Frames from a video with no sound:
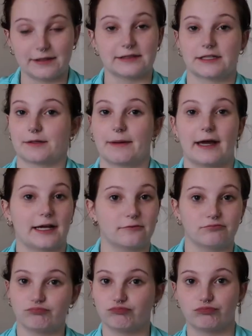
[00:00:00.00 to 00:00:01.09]
things out of the bag,
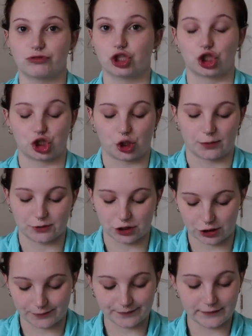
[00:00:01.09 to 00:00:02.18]
start showing them to
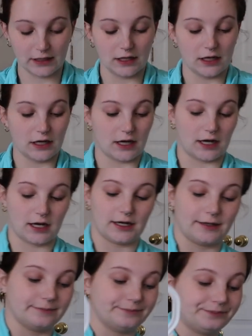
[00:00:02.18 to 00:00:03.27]

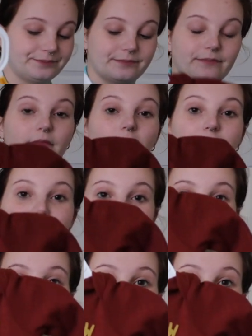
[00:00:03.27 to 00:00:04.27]
you. First